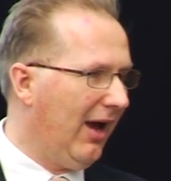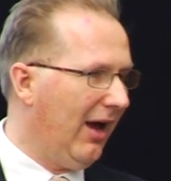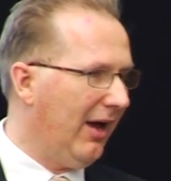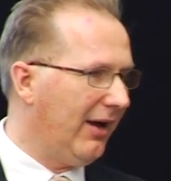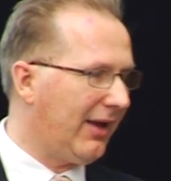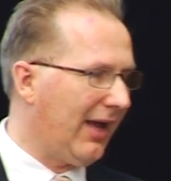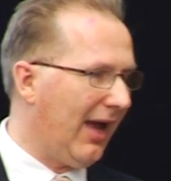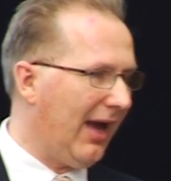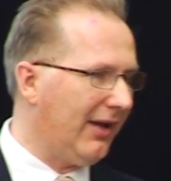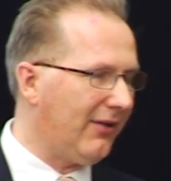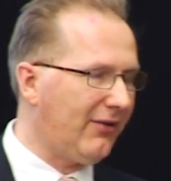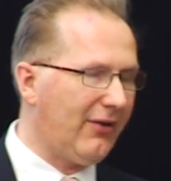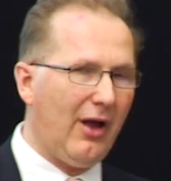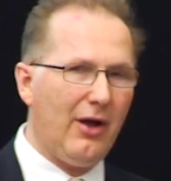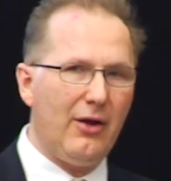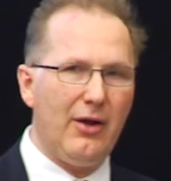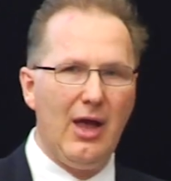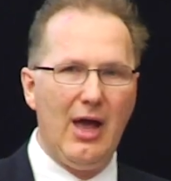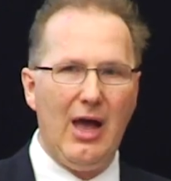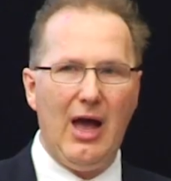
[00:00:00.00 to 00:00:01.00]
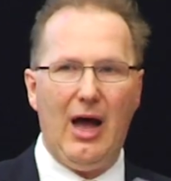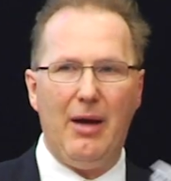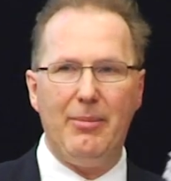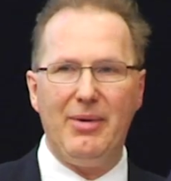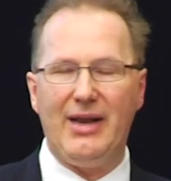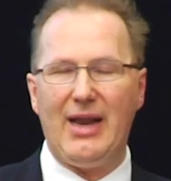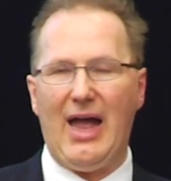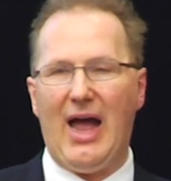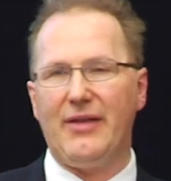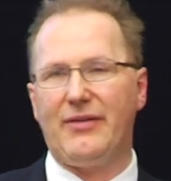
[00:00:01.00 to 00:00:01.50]
Okay, so I
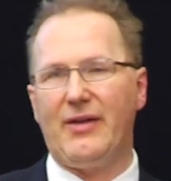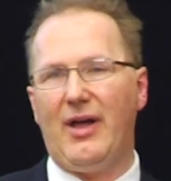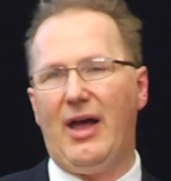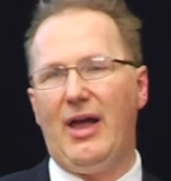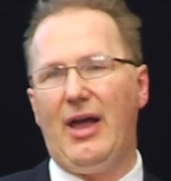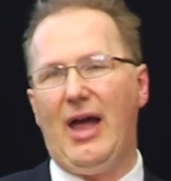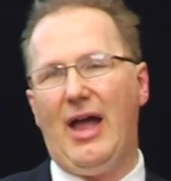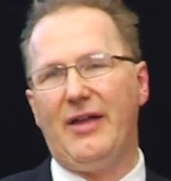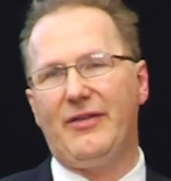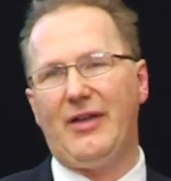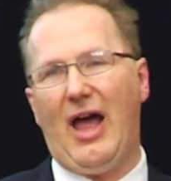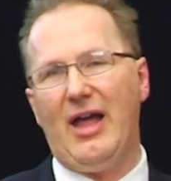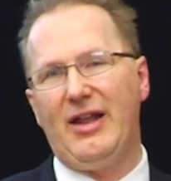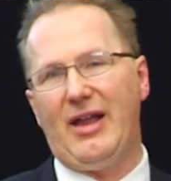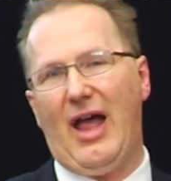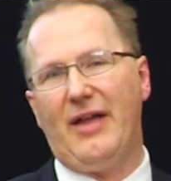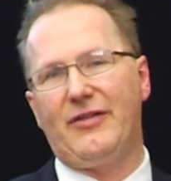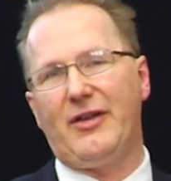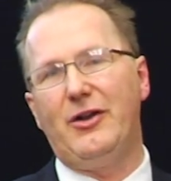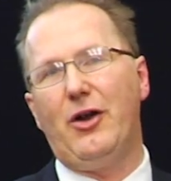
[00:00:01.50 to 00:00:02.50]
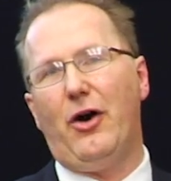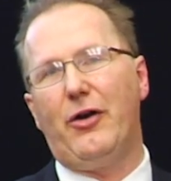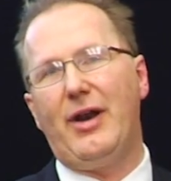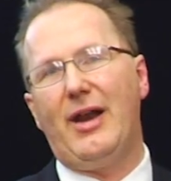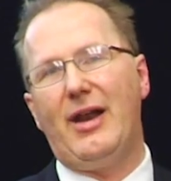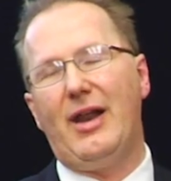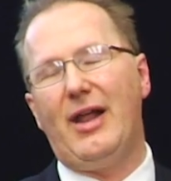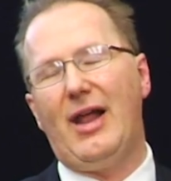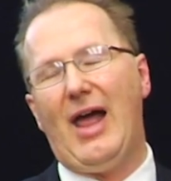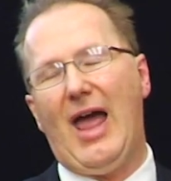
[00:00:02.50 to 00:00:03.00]
mean, as a
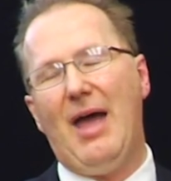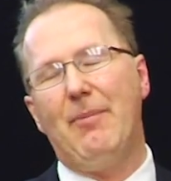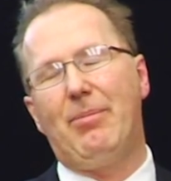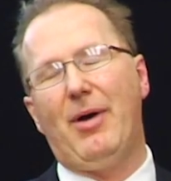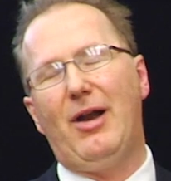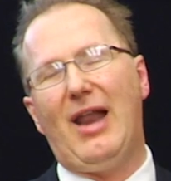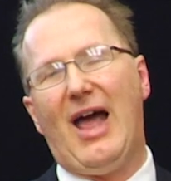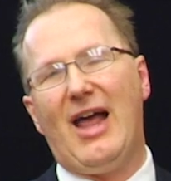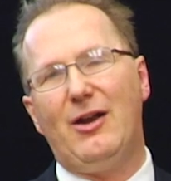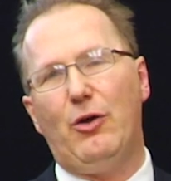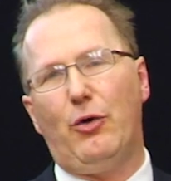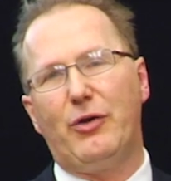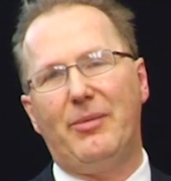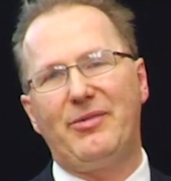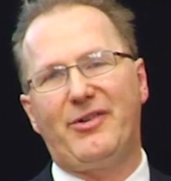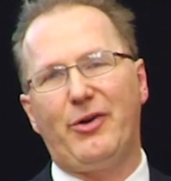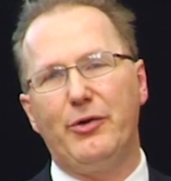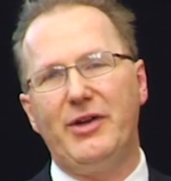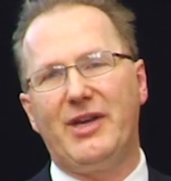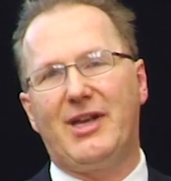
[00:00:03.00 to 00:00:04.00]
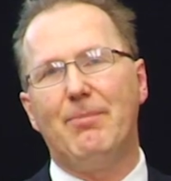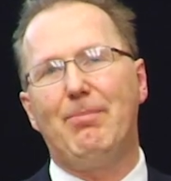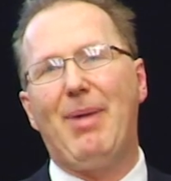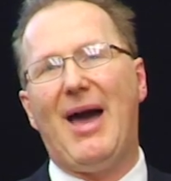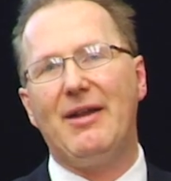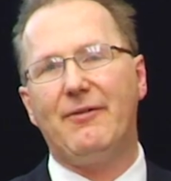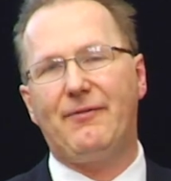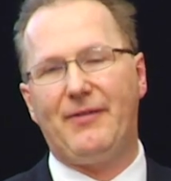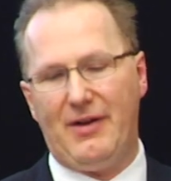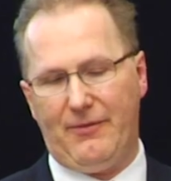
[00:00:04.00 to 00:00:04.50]
non-EMPO landlord, I'm sure you can
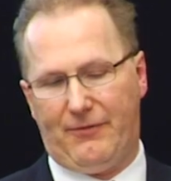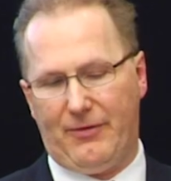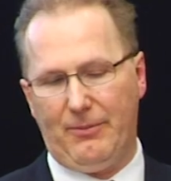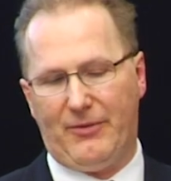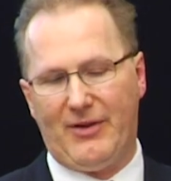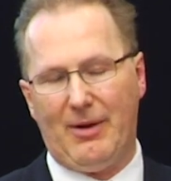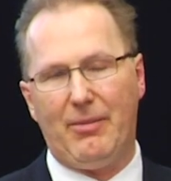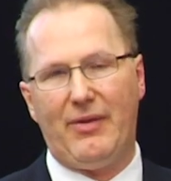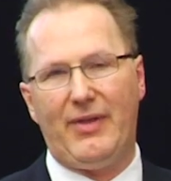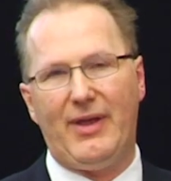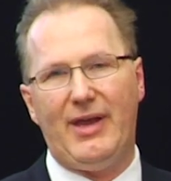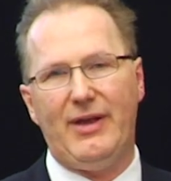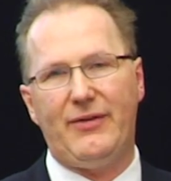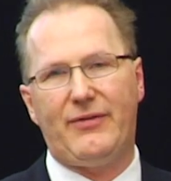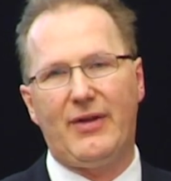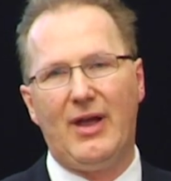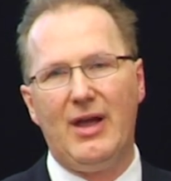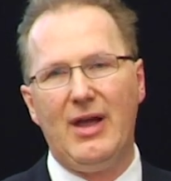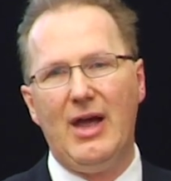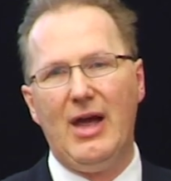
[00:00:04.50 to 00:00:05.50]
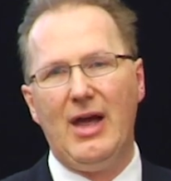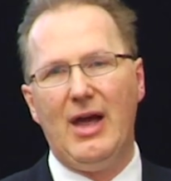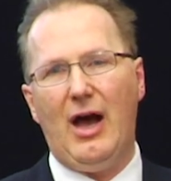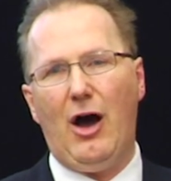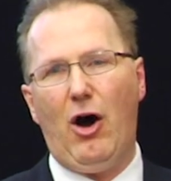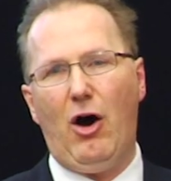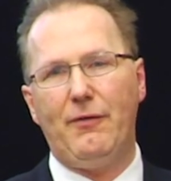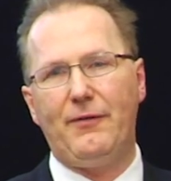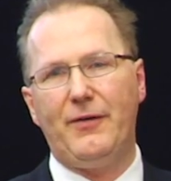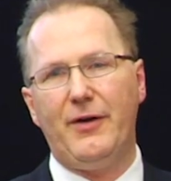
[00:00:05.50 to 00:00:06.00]
benefit from some of these
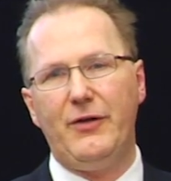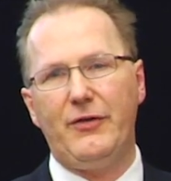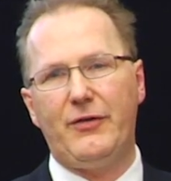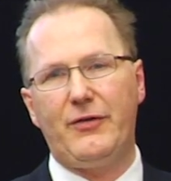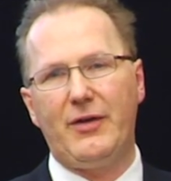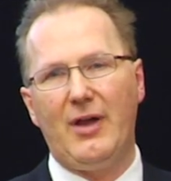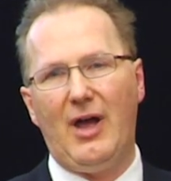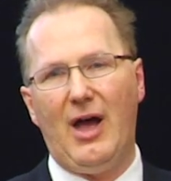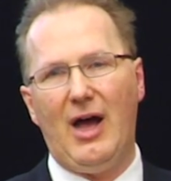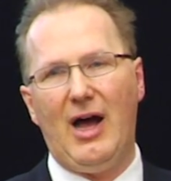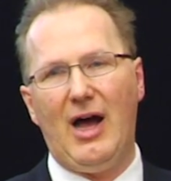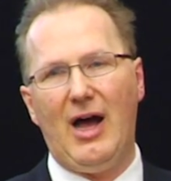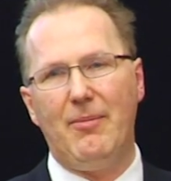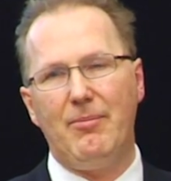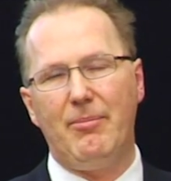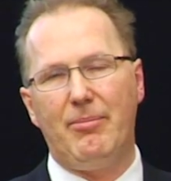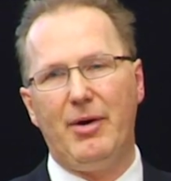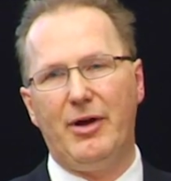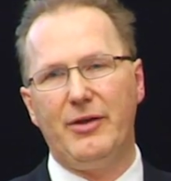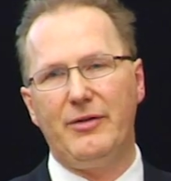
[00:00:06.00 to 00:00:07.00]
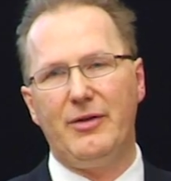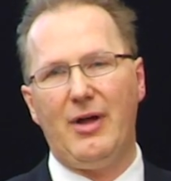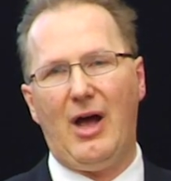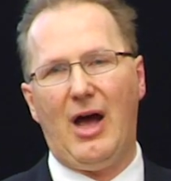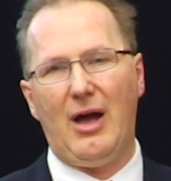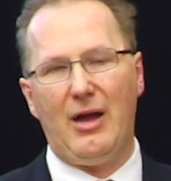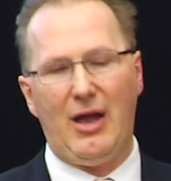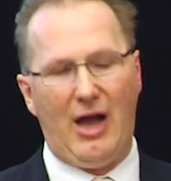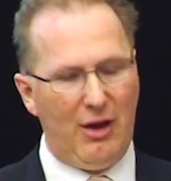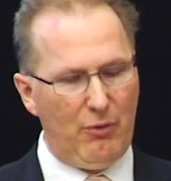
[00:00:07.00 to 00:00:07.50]
offers, but
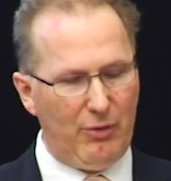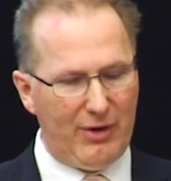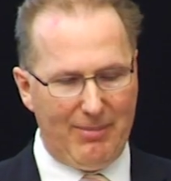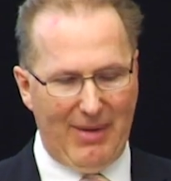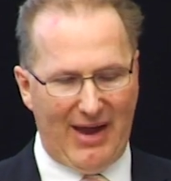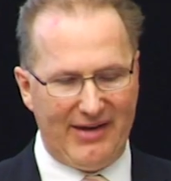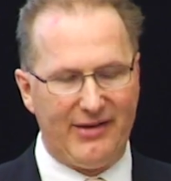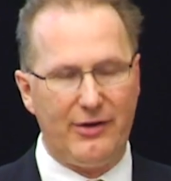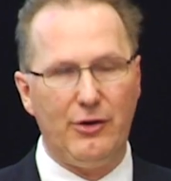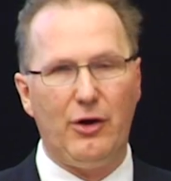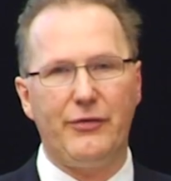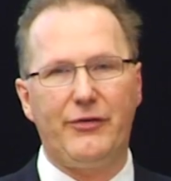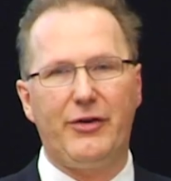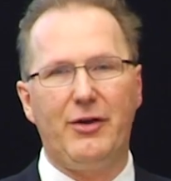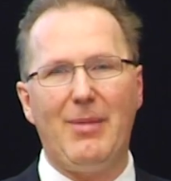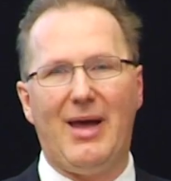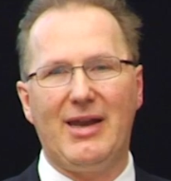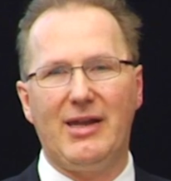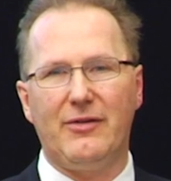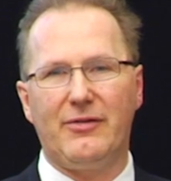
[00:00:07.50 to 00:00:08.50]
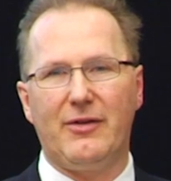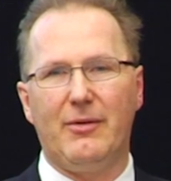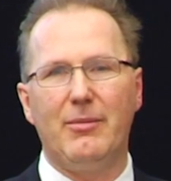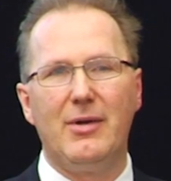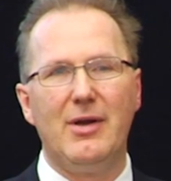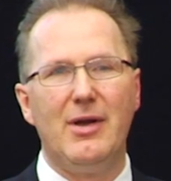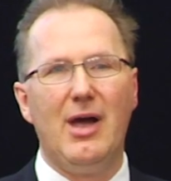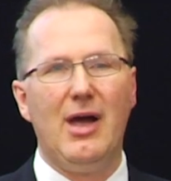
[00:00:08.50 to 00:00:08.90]
I would imagine not too many of them.